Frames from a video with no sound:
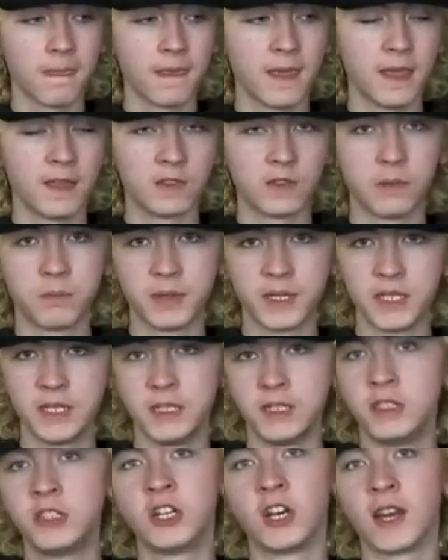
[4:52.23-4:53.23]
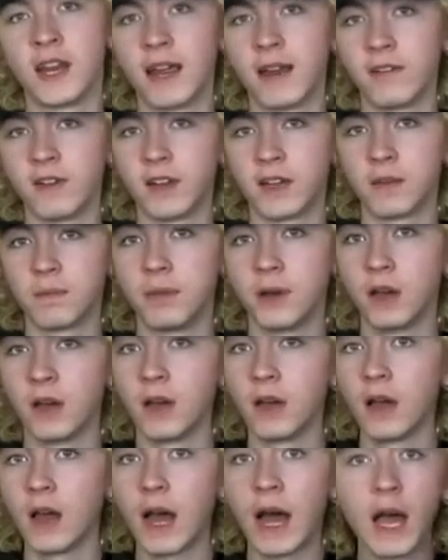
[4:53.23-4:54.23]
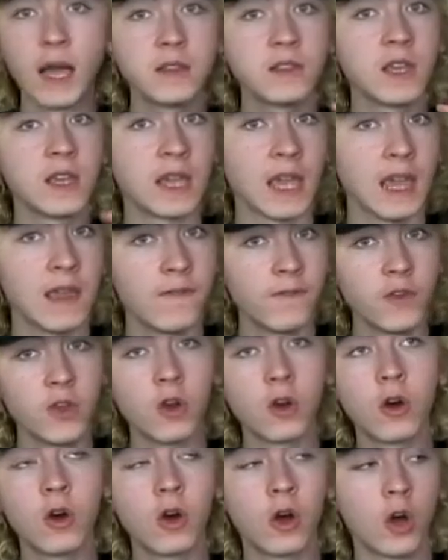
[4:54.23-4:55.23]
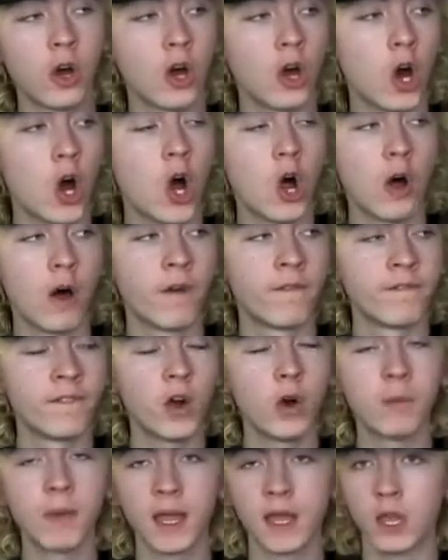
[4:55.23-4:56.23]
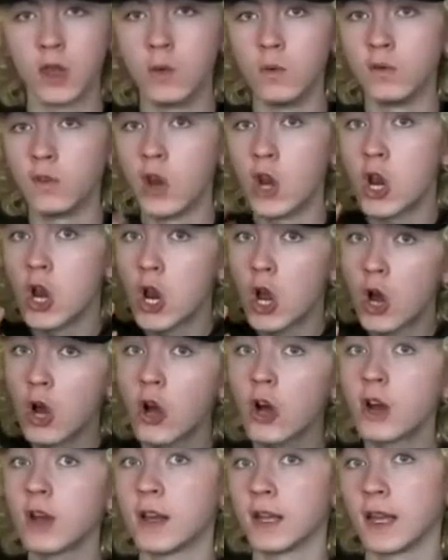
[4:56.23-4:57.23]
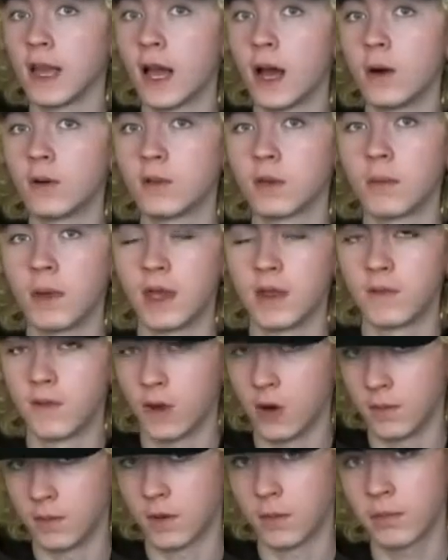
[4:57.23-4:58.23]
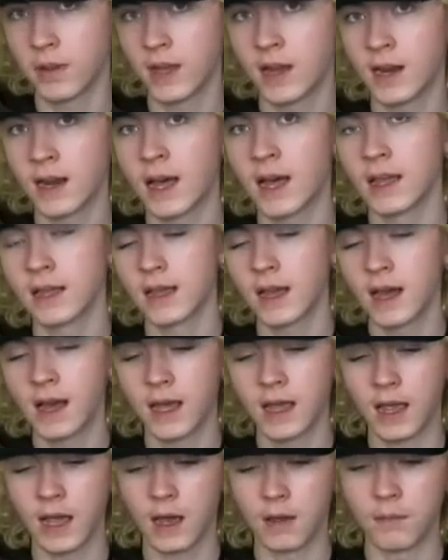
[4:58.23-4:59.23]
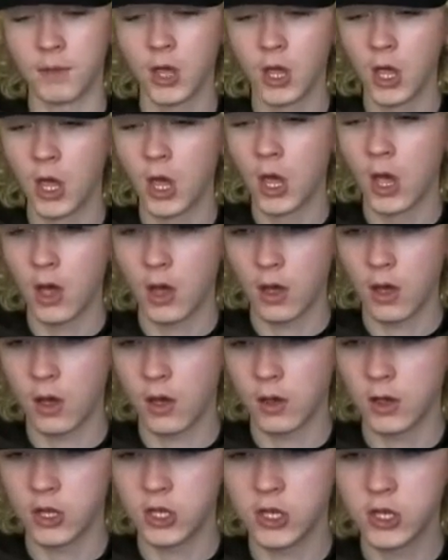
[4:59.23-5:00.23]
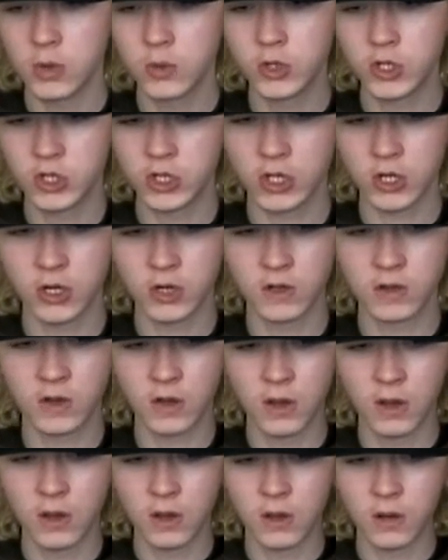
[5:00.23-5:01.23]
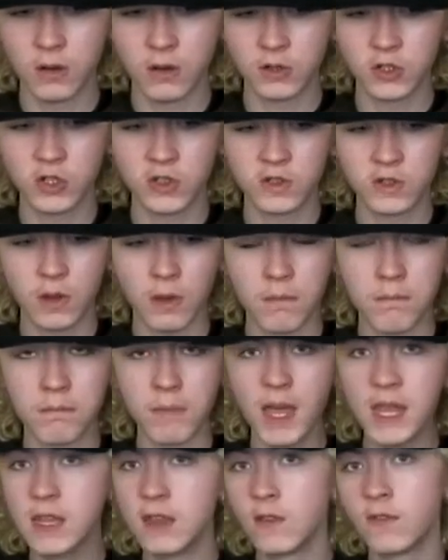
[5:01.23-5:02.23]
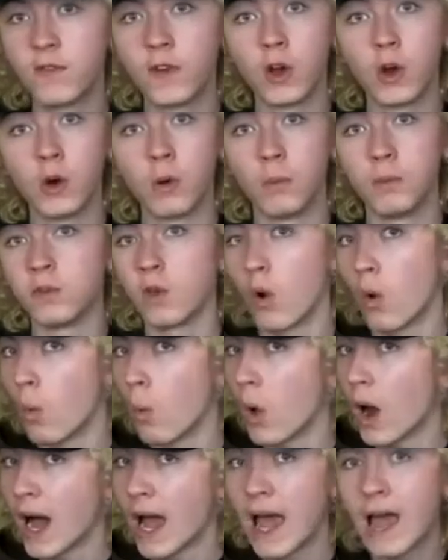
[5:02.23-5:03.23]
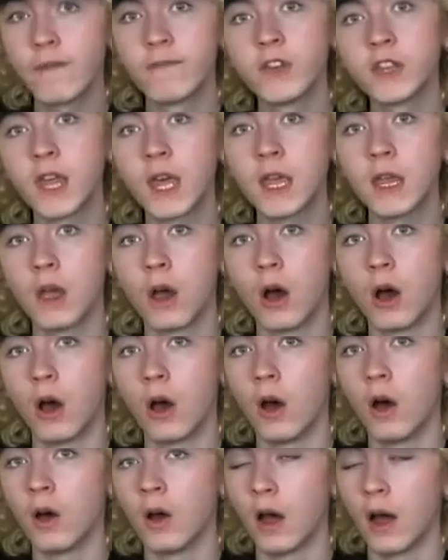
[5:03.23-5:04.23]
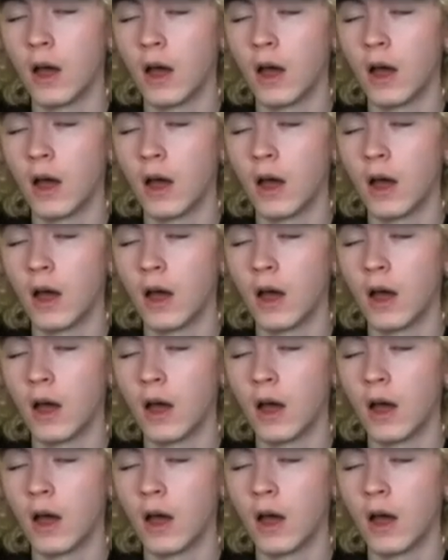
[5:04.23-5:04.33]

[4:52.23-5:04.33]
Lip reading: it's a bit generic. But I think if you're a filmmaker who's learning how to make films, a bit like I am, you should just make films, whatever they are,